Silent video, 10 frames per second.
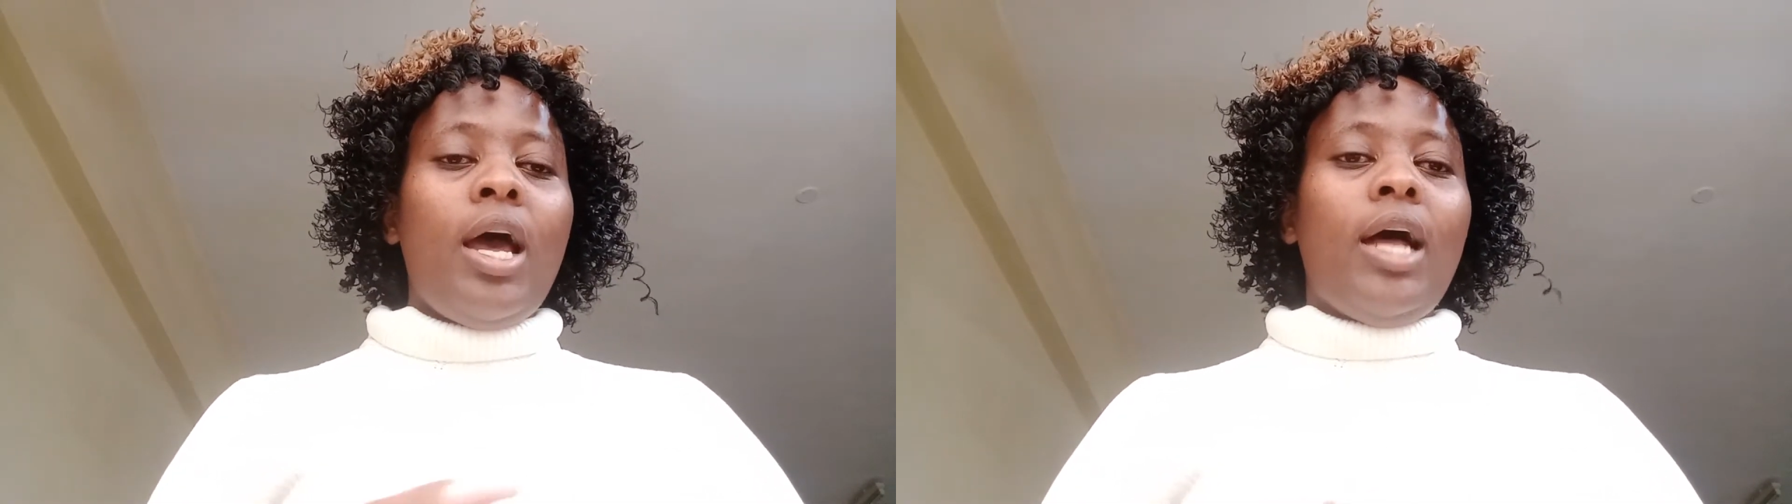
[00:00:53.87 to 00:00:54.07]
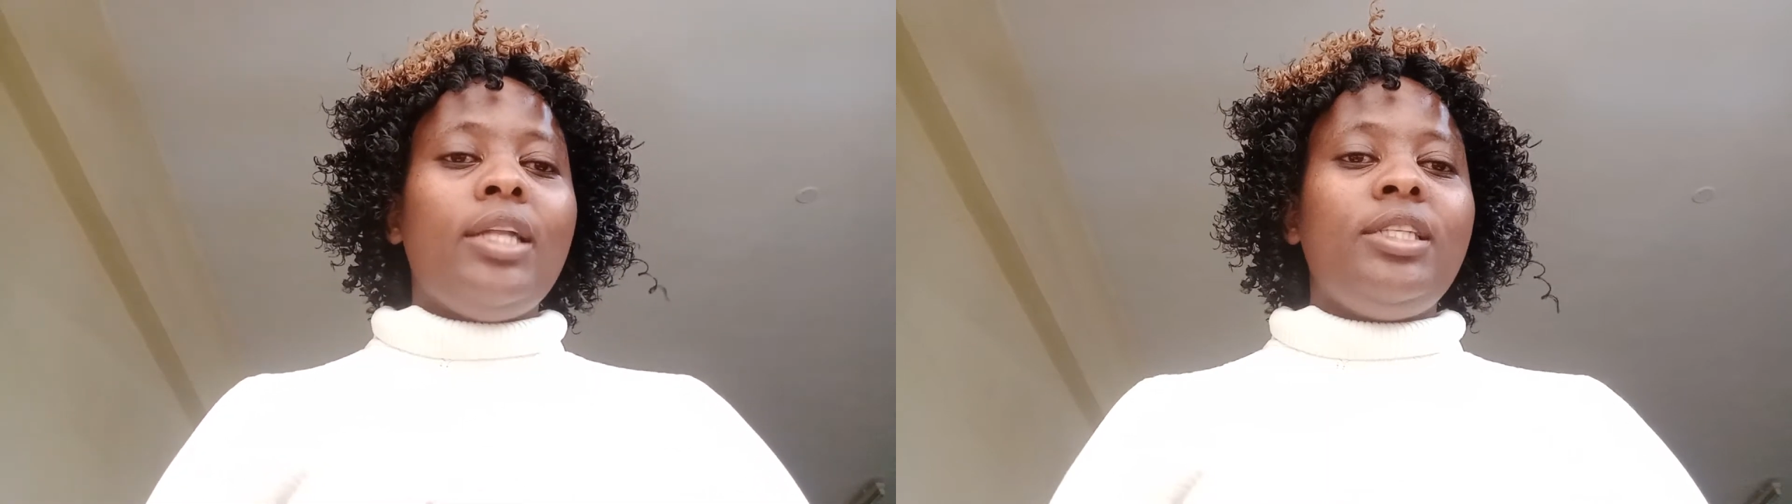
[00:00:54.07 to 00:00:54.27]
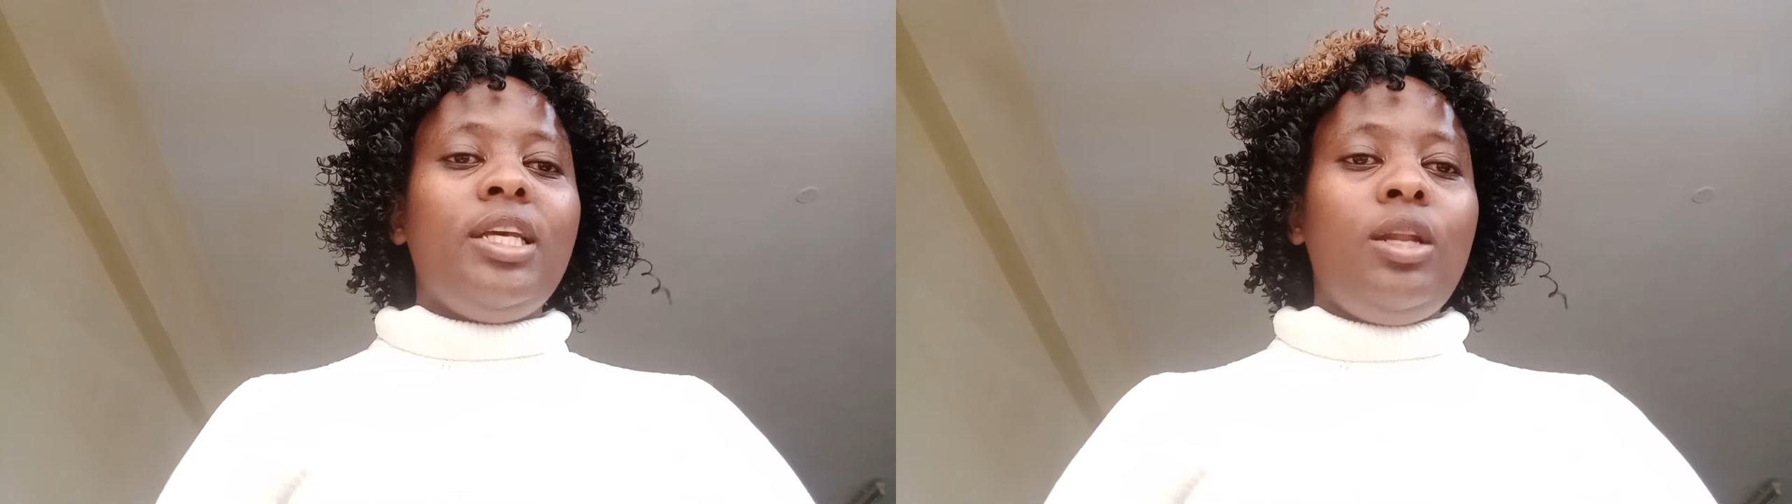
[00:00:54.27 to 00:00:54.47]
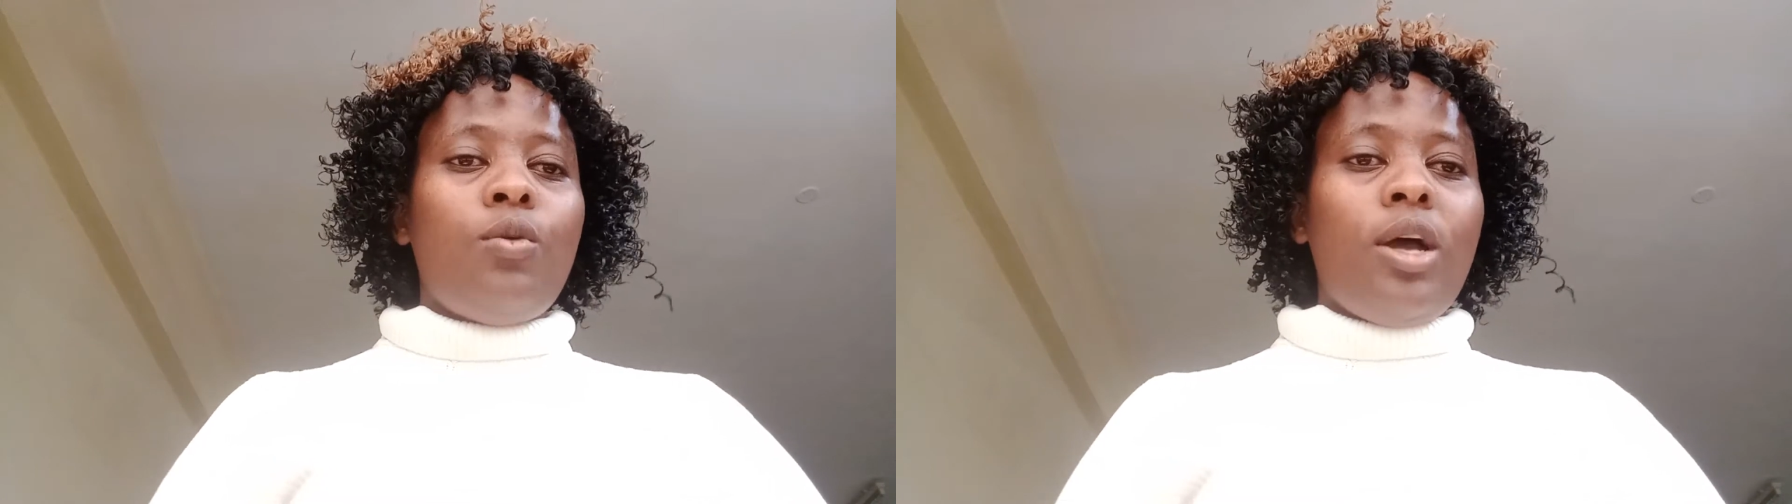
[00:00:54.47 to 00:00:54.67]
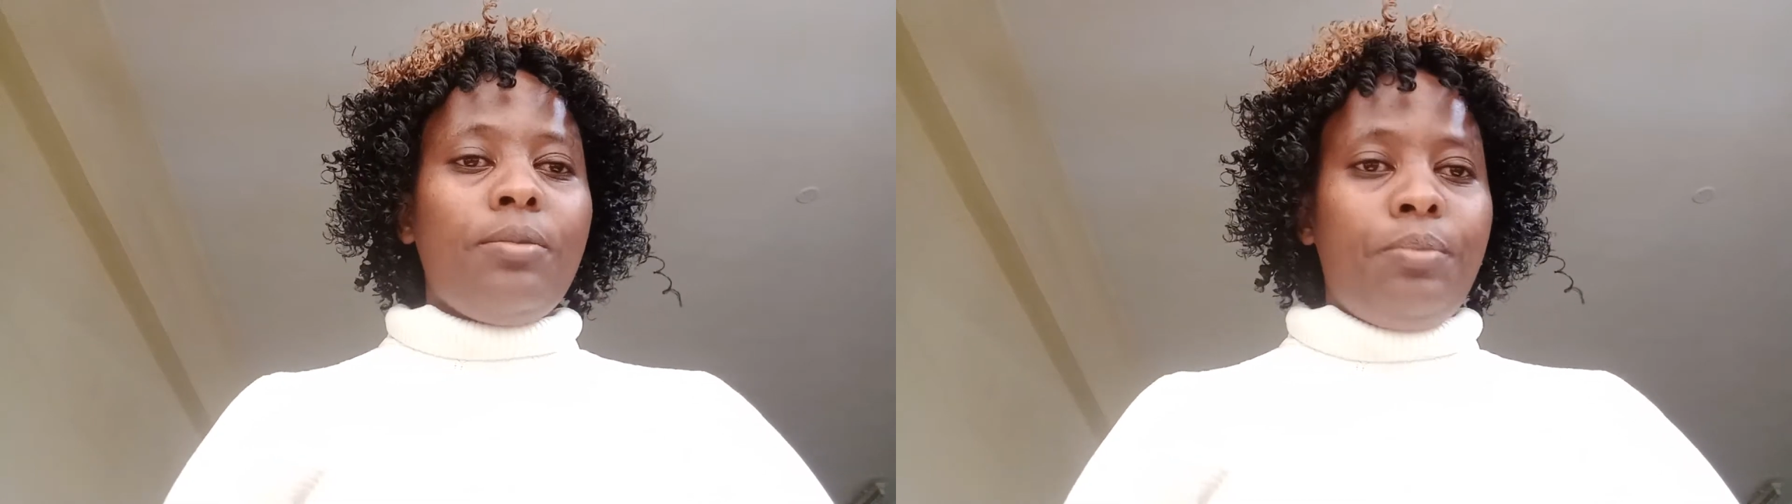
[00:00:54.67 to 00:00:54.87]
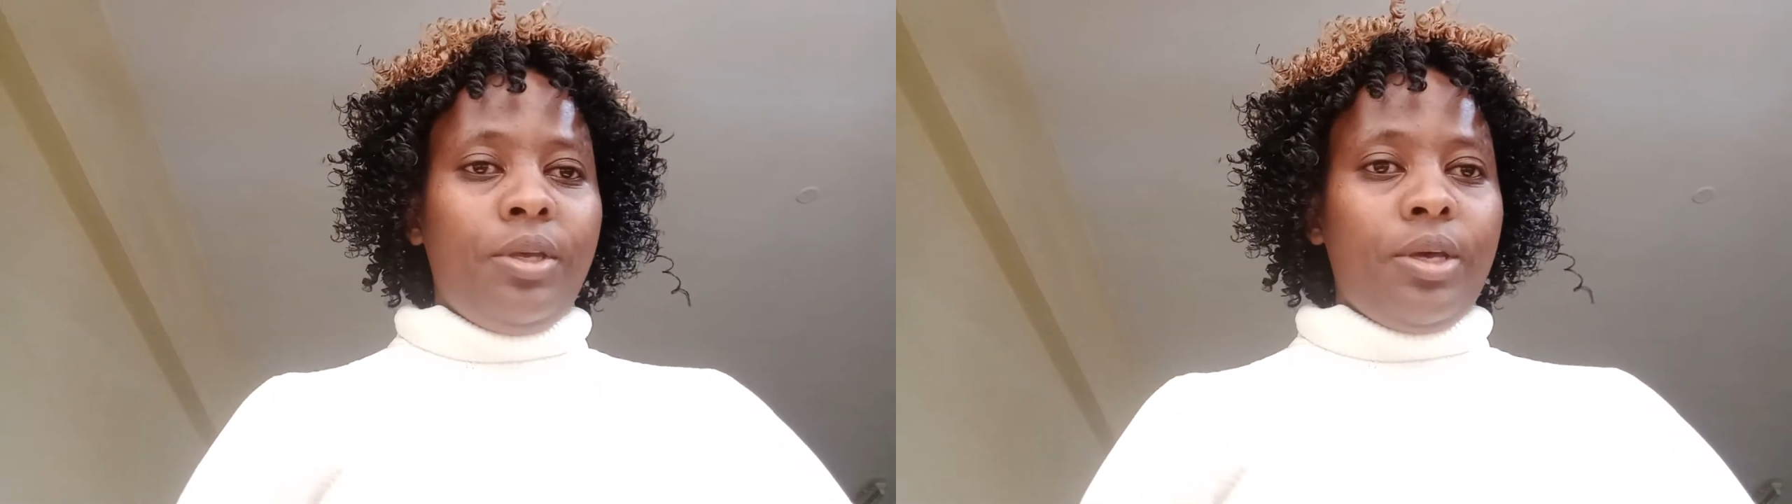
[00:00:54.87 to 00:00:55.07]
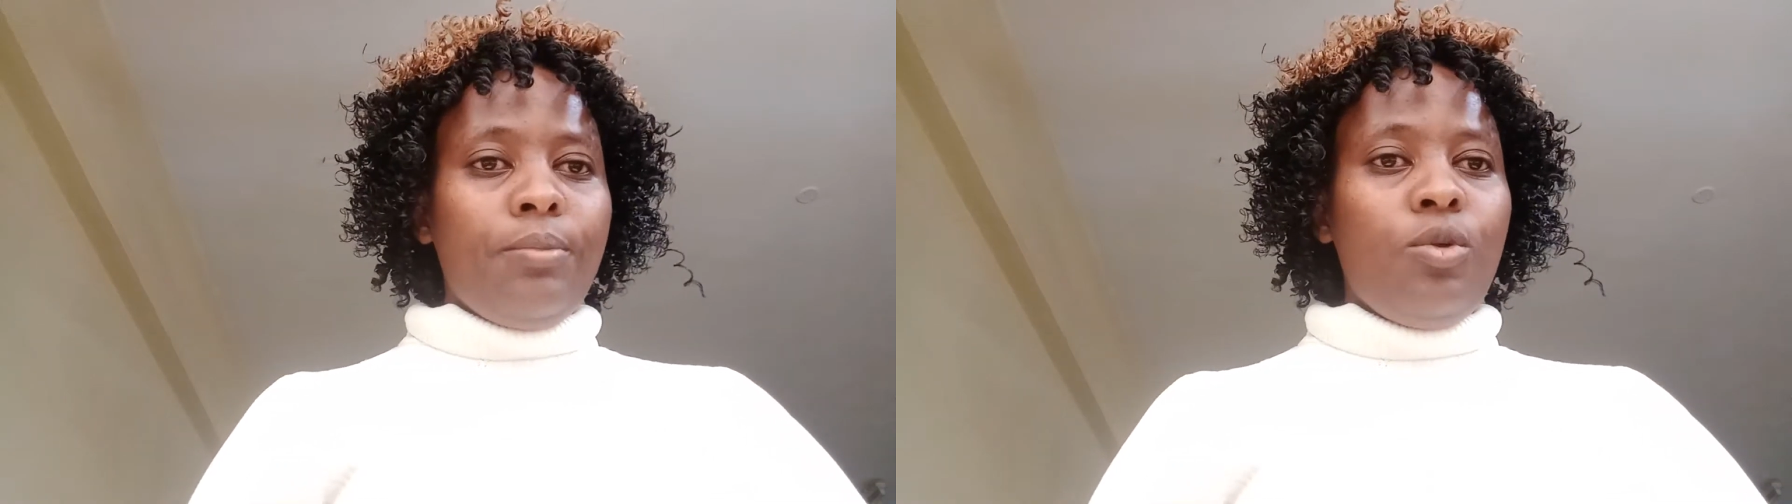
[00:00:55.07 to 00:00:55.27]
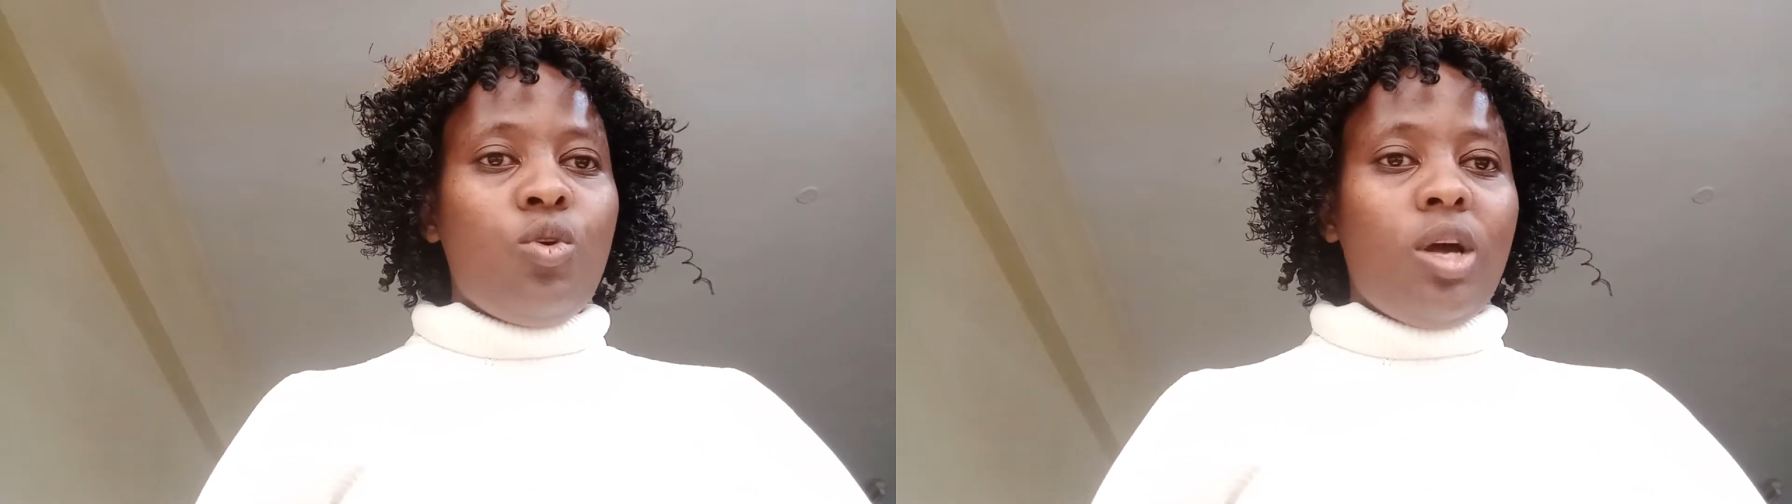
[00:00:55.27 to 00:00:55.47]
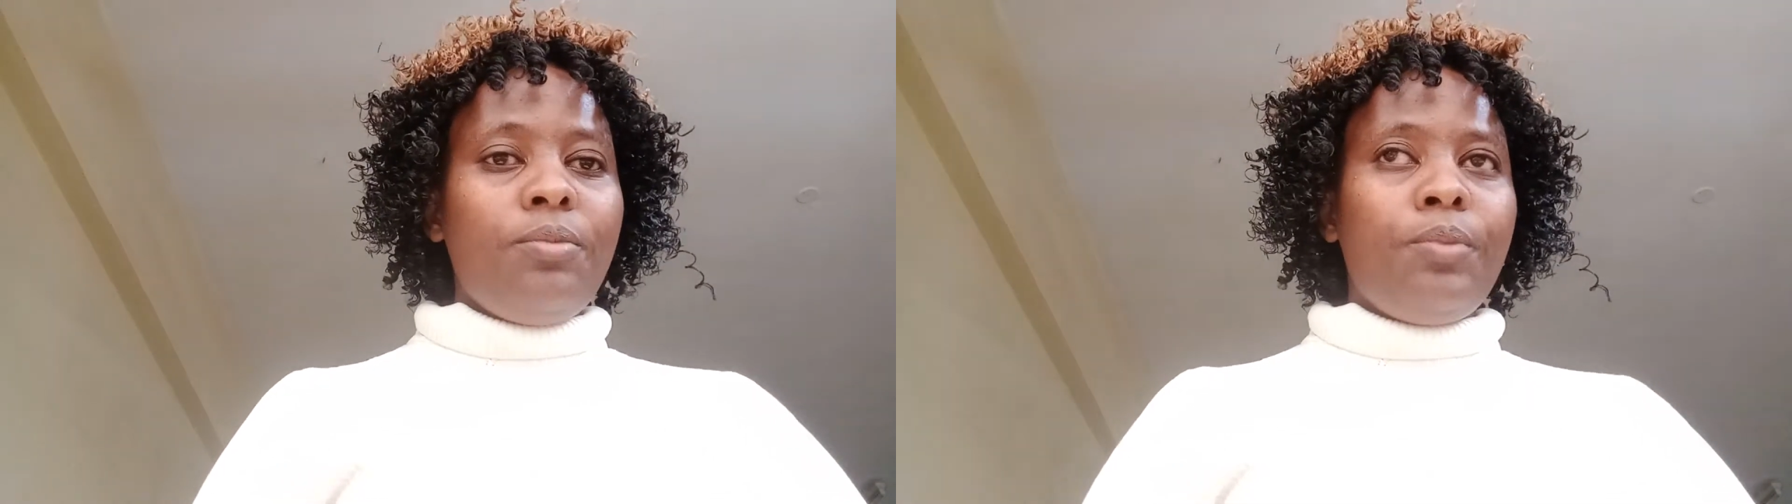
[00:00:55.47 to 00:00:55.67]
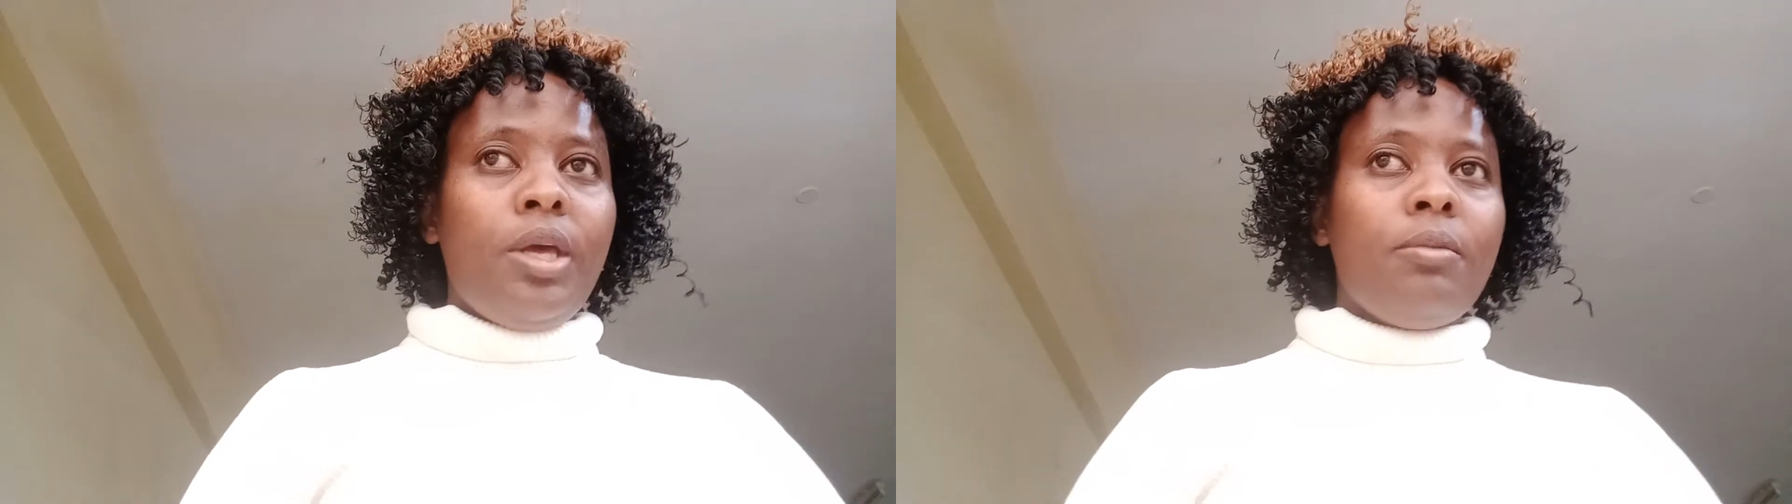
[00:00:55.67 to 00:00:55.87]
until 1 p.m.
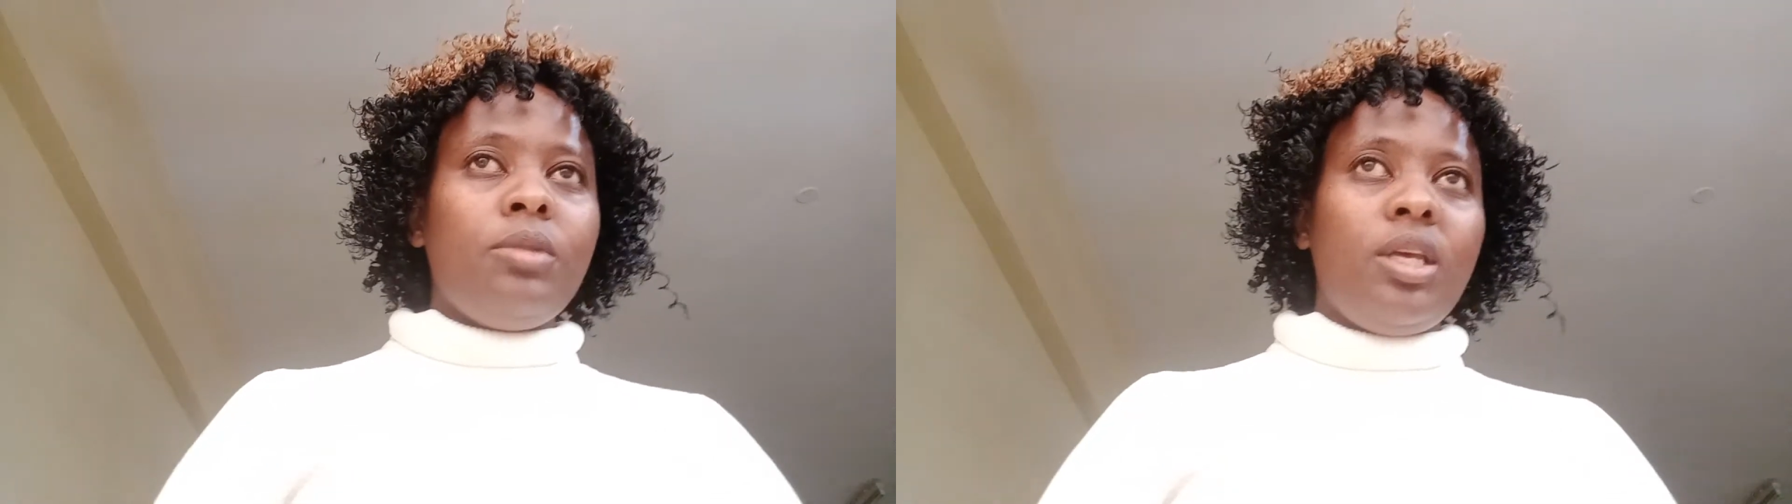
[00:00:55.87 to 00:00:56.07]
1 p.m.